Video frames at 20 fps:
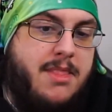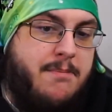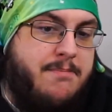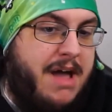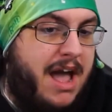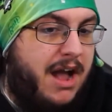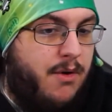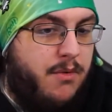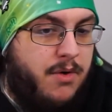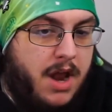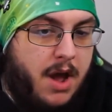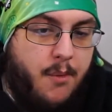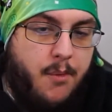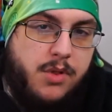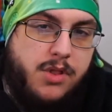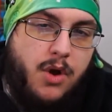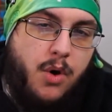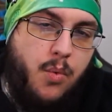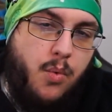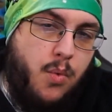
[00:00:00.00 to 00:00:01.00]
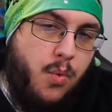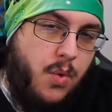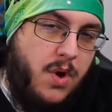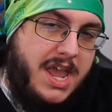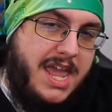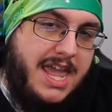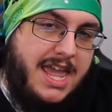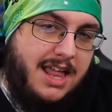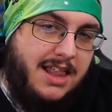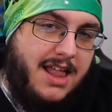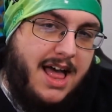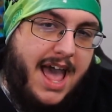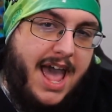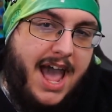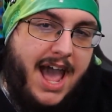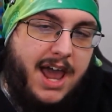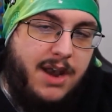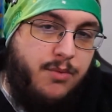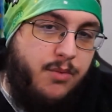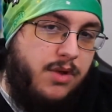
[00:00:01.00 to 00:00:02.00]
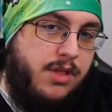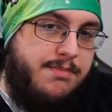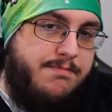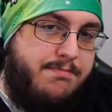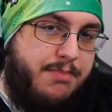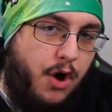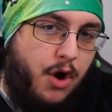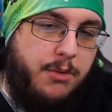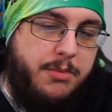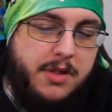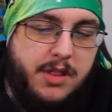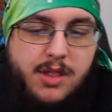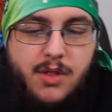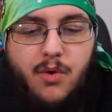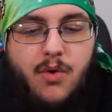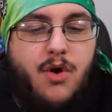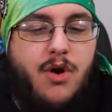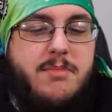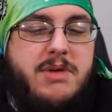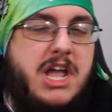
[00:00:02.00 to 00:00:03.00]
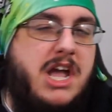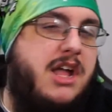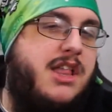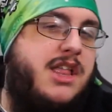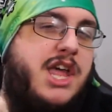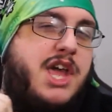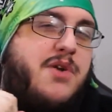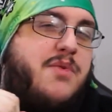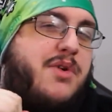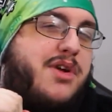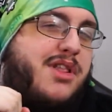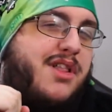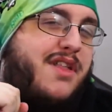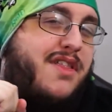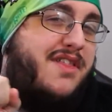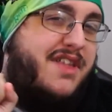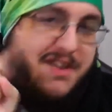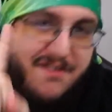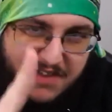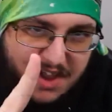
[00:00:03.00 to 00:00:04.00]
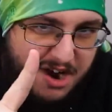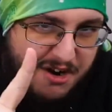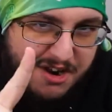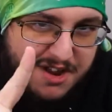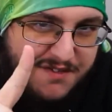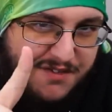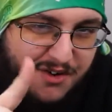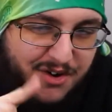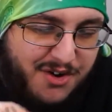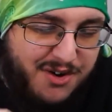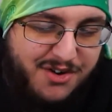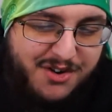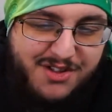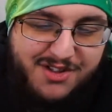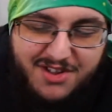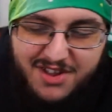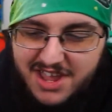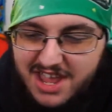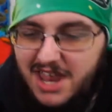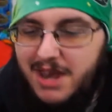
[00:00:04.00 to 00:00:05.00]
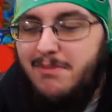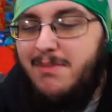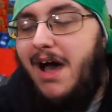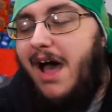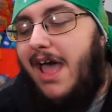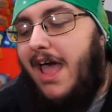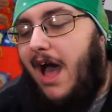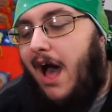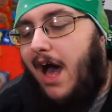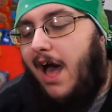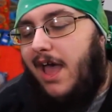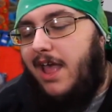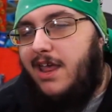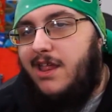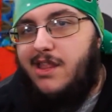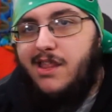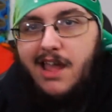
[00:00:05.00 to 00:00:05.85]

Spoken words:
back when I was a wee lad, was Bulbasaur, because he was the very first in my eyes.